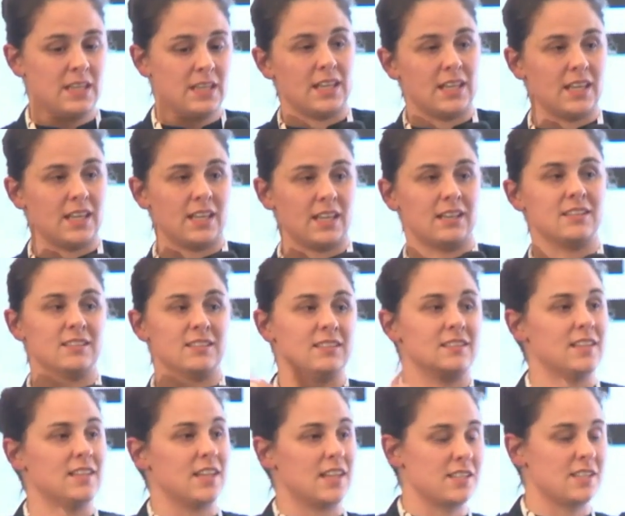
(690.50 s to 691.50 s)
And
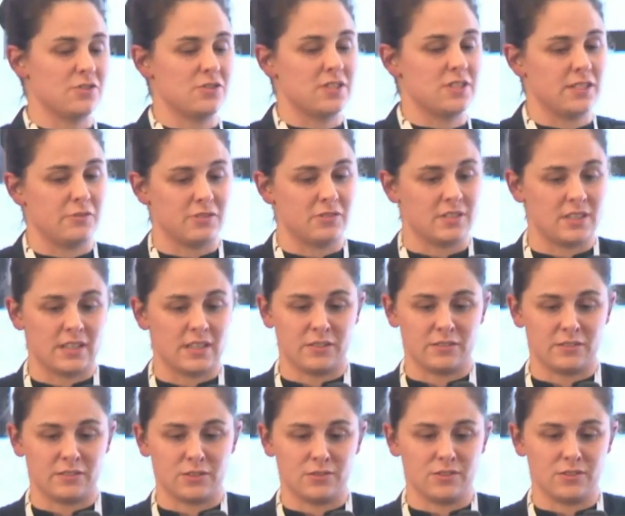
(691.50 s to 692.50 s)
that is no secret to any of
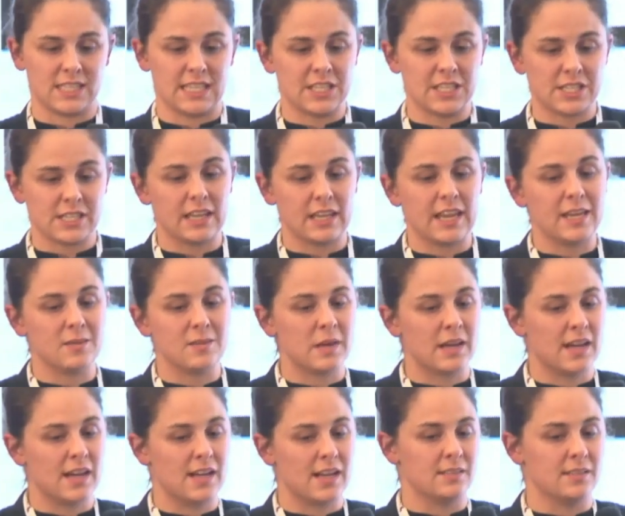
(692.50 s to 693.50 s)
you. Essentially, the aim
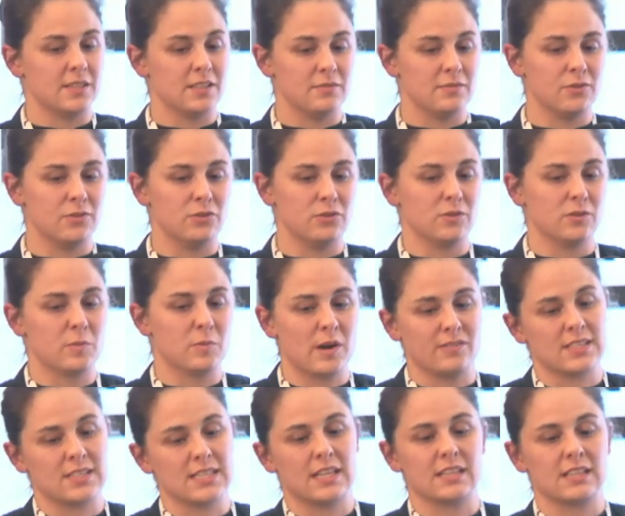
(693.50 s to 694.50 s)
behind involving the
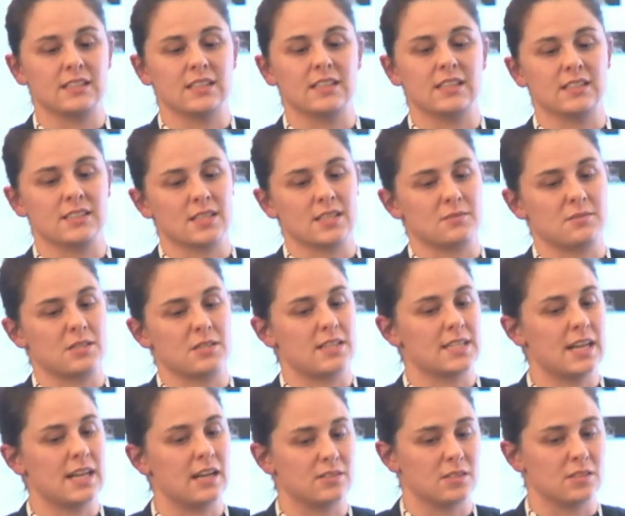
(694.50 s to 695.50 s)
private sector in subsidized
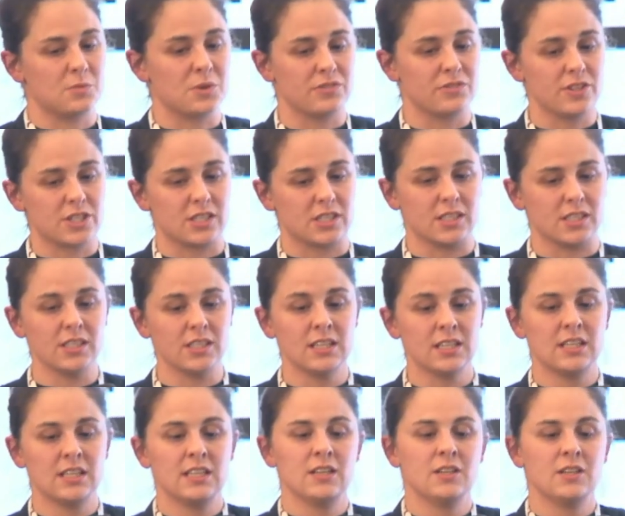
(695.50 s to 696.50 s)
housing provision
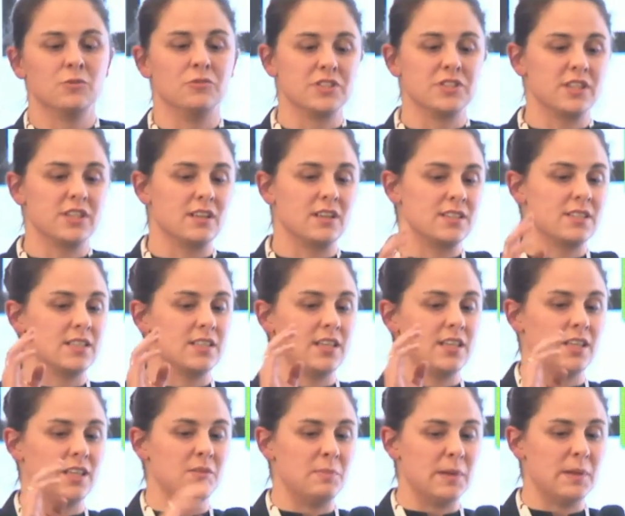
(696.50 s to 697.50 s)
results
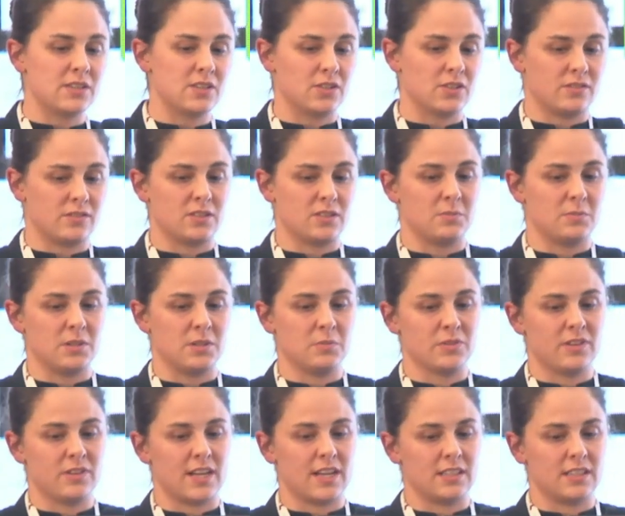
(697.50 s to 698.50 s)
in better services being
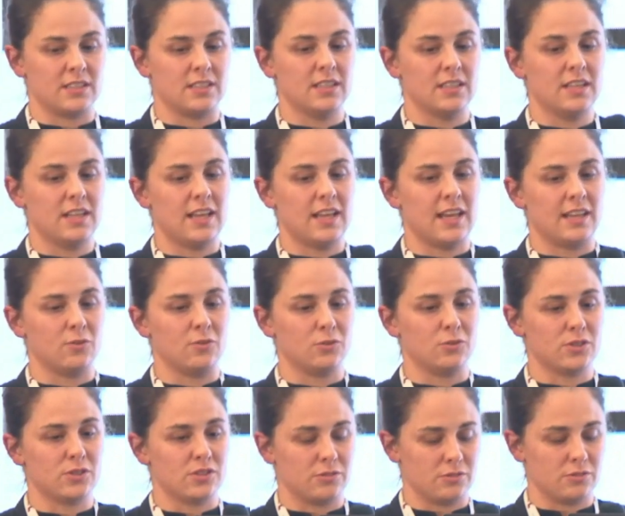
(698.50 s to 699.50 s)
provided and
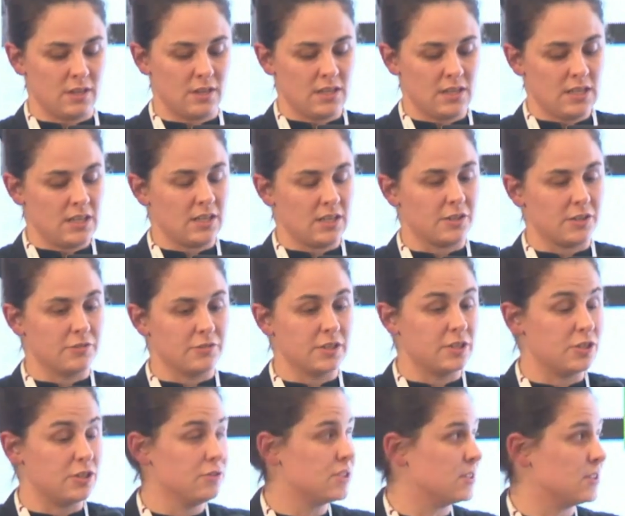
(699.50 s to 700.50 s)
also a
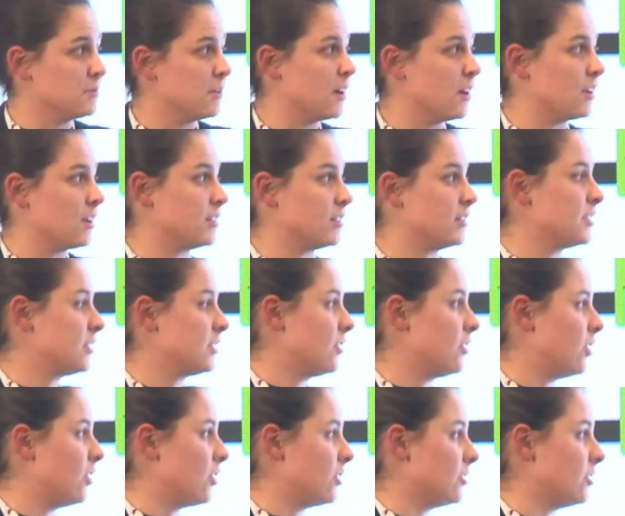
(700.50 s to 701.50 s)
reduced demand
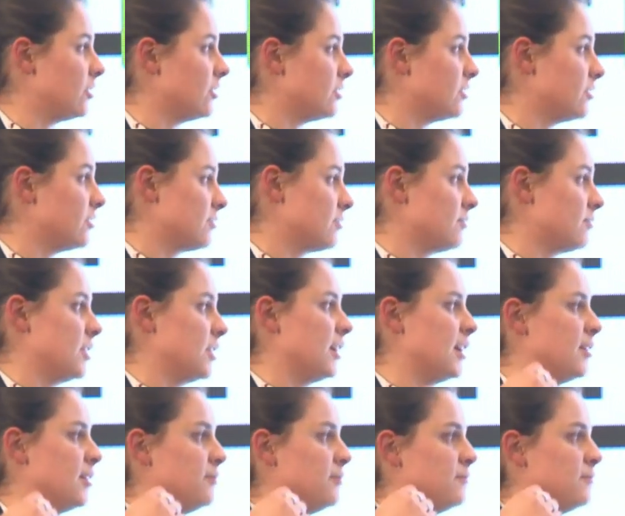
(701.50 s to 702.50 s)
on
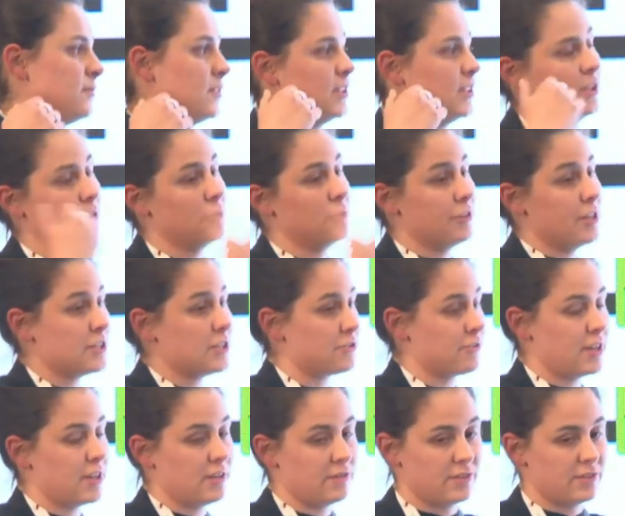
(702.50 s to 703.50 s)
an already
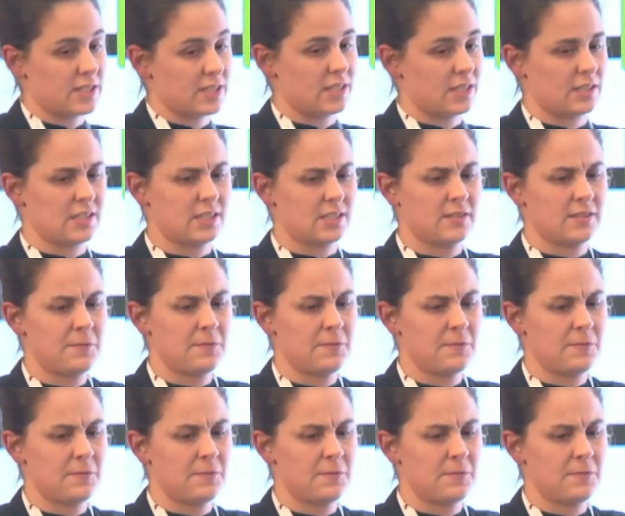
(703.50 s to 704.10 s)
strained fiscus.